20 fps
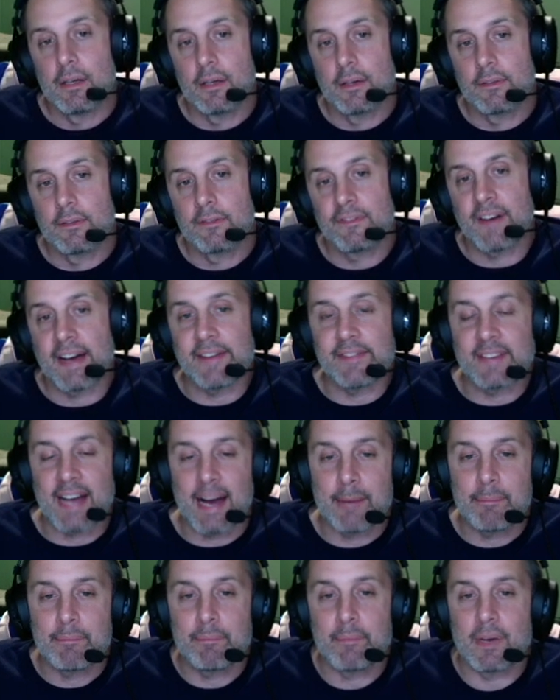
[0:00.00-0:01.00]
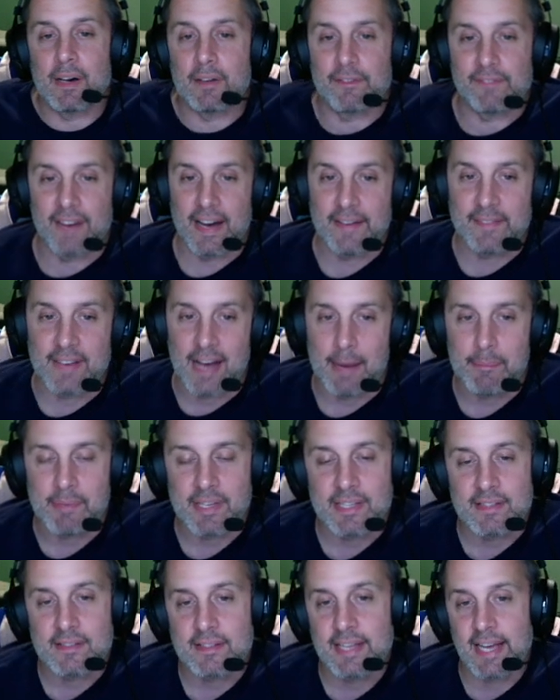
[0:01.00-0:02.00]
5
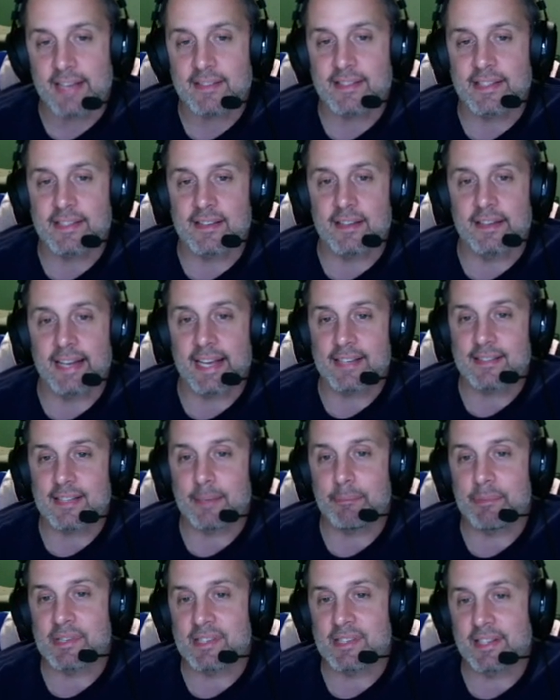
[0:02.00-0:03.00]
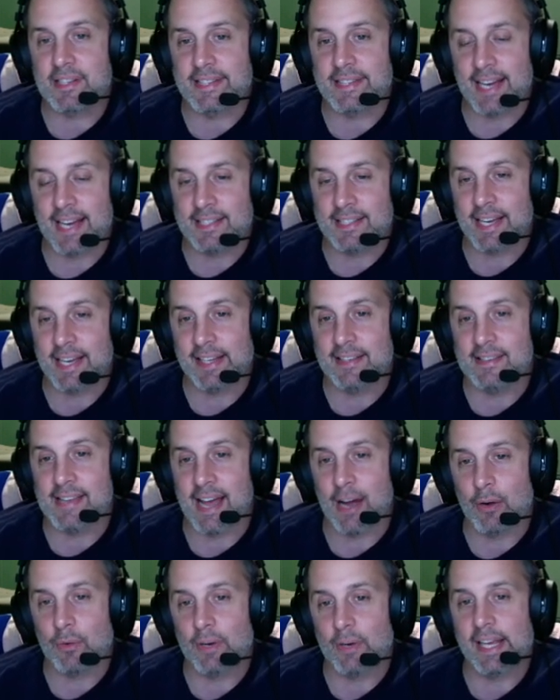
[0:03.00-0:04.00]
copies. Next up is the Attack Titan's
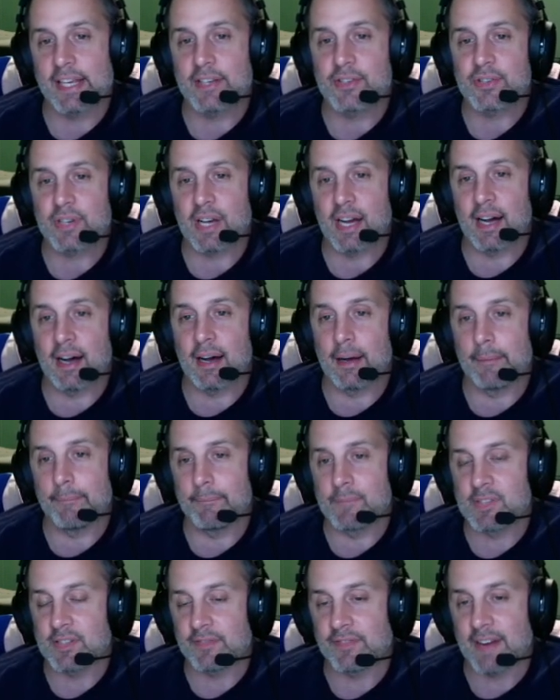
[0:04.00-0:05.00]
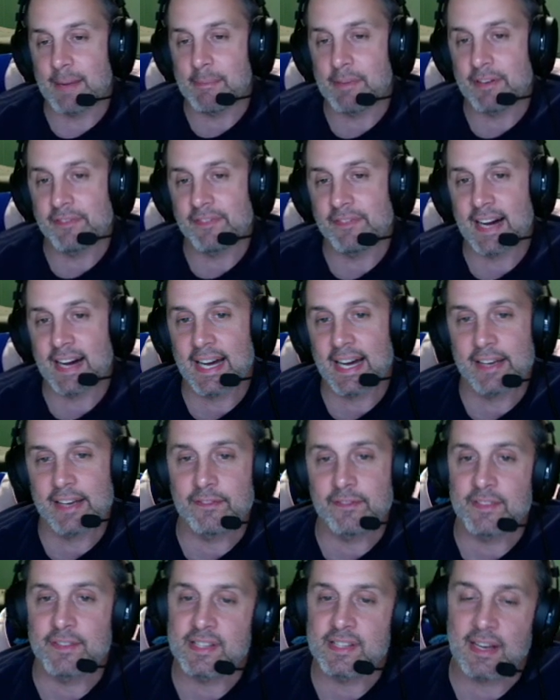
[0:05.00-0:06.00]
Outrage. It's a 5 mid
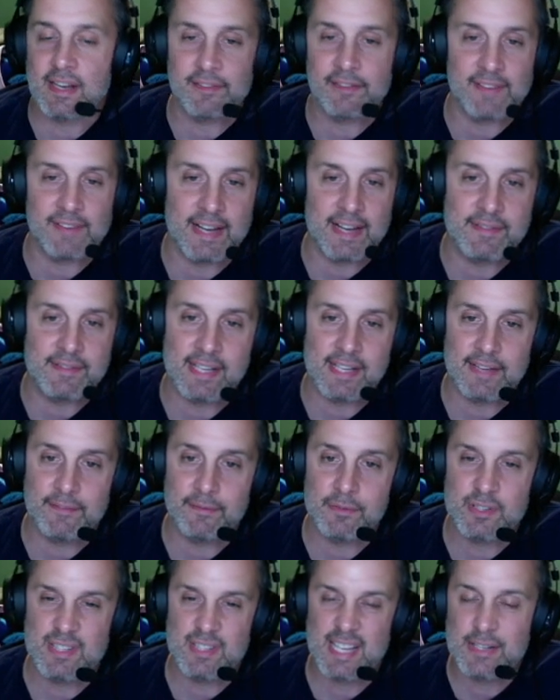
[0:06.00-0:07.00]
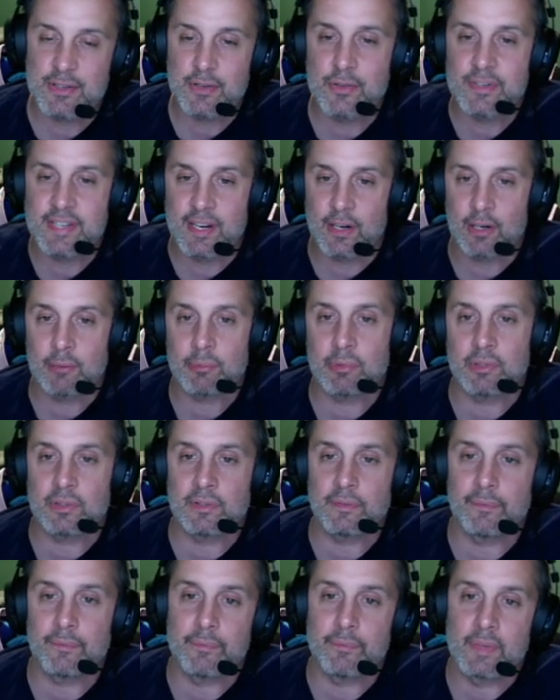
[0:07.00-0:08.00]
5. It's on a 5 diff, which is not too
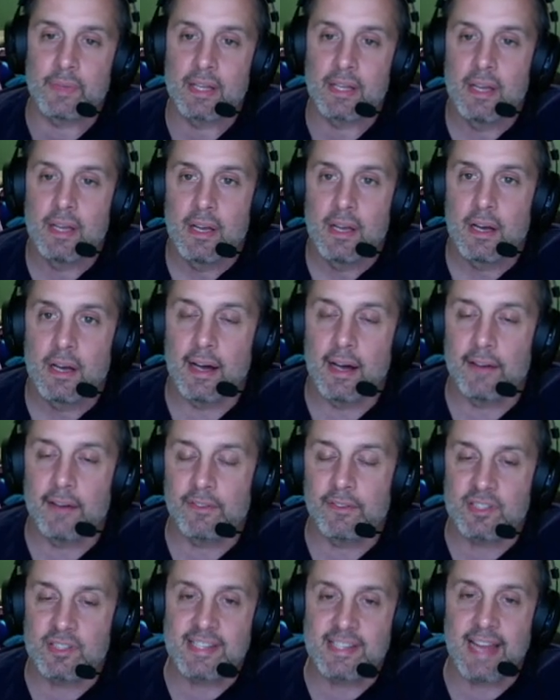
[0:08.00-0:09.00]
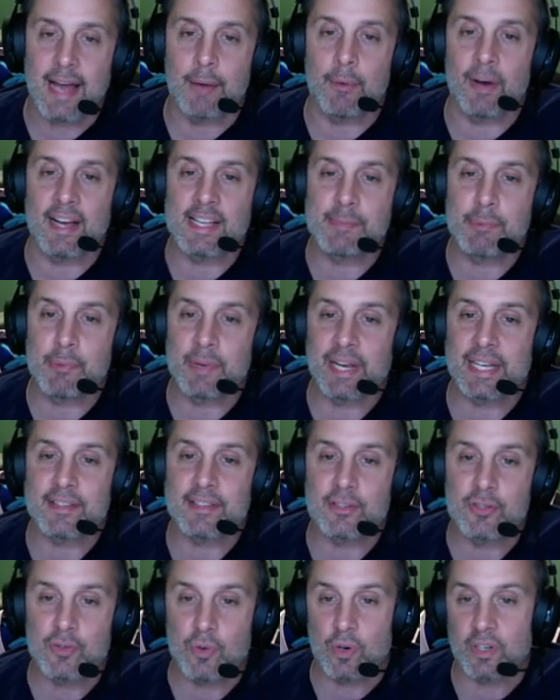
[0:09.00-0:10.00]
terrible for stat wise, but we get
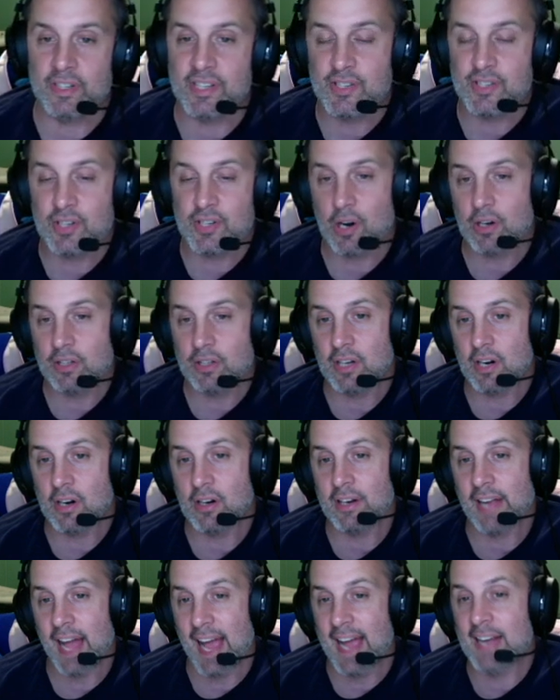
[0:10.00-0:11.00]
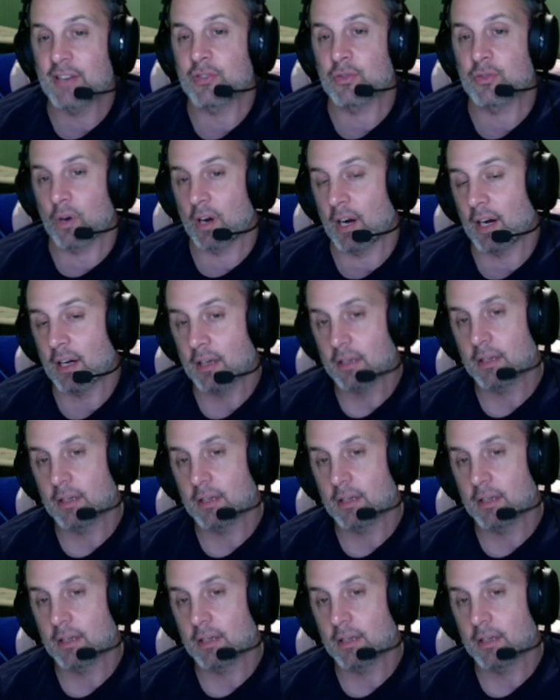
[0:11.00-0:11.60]
to discard card and draw.